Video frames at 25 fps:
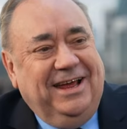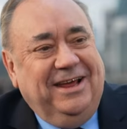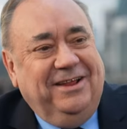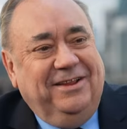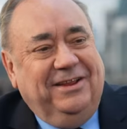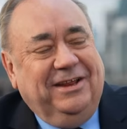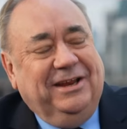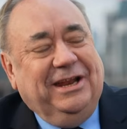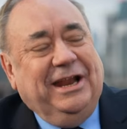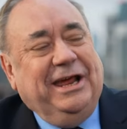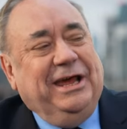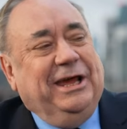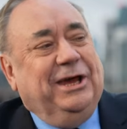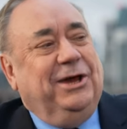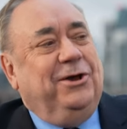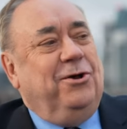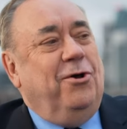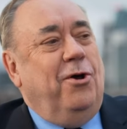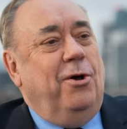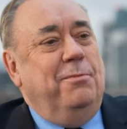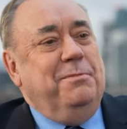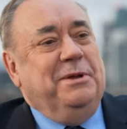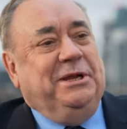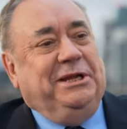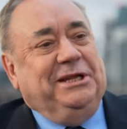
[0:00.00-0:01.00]
The great and
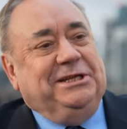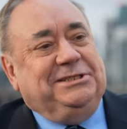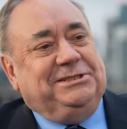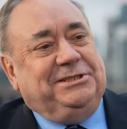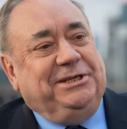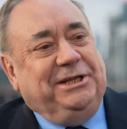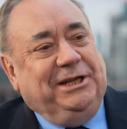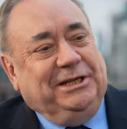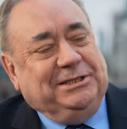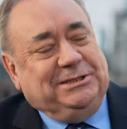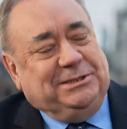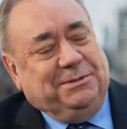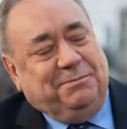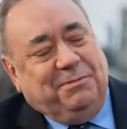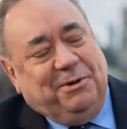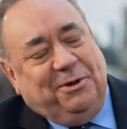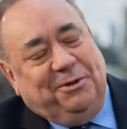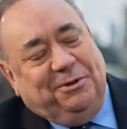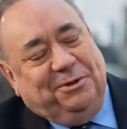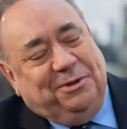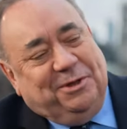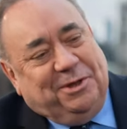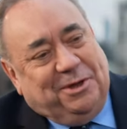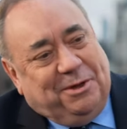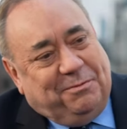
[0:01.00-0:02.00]
comedy he, series yeah.
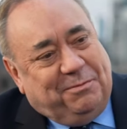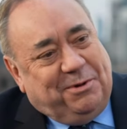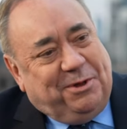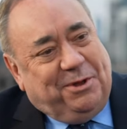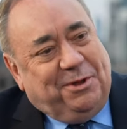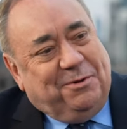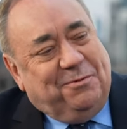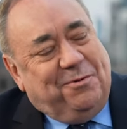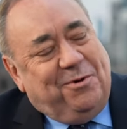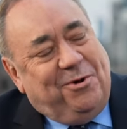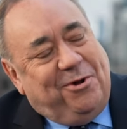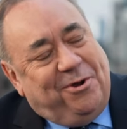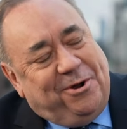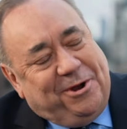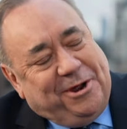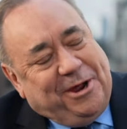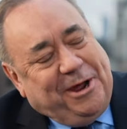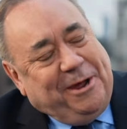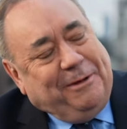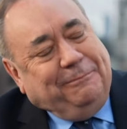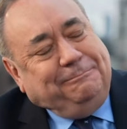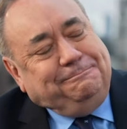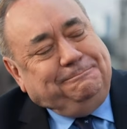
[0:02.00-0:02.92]
about the about the war, yeah. yeah.